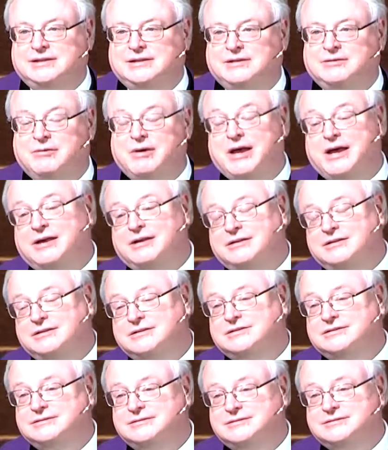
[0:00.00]
Well,
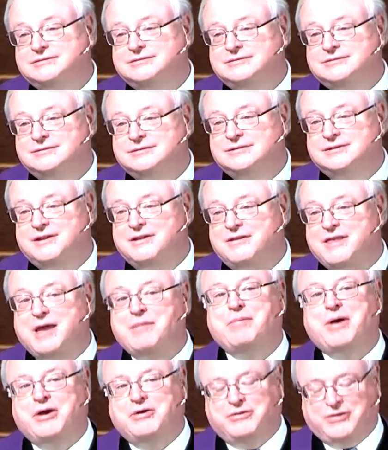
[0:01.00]
they
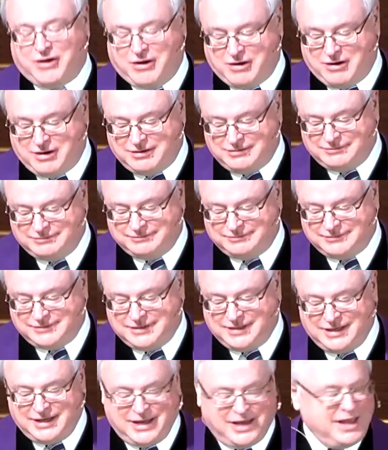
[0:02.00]
both are.
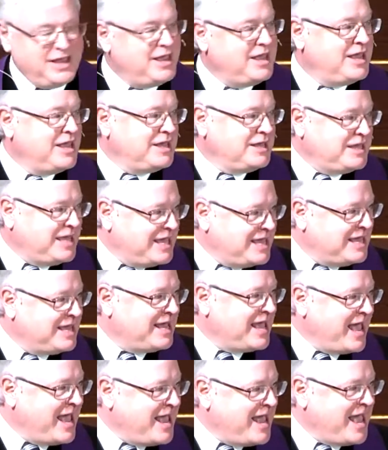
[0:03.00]
King
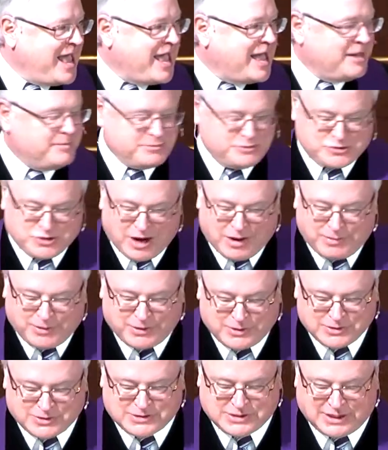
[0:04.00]
Ahab
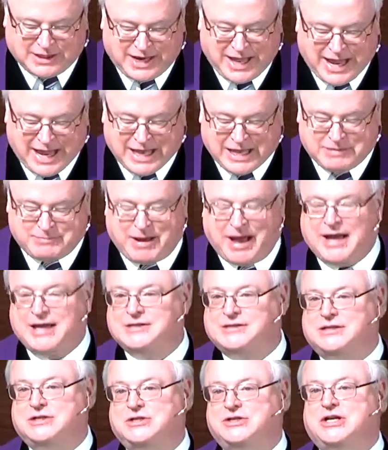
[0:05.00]
troubles the land by
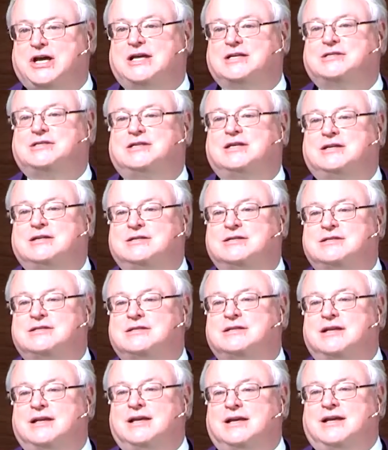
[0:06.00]
his injustice,
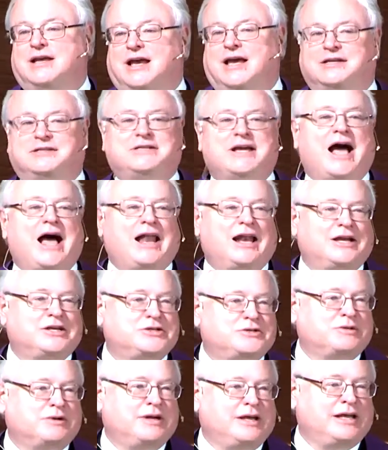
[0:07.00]

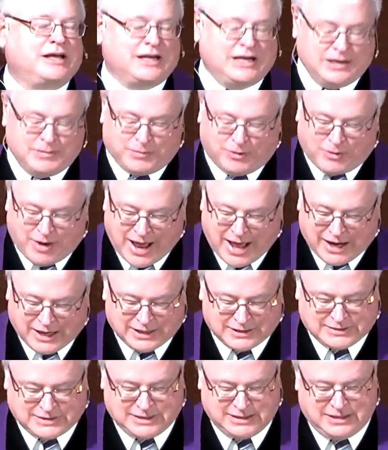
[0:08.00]
idolatry, and
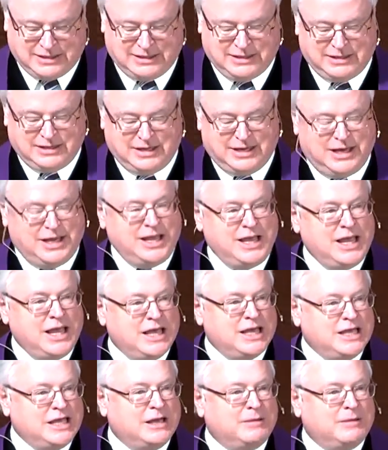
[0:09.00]
immorality. He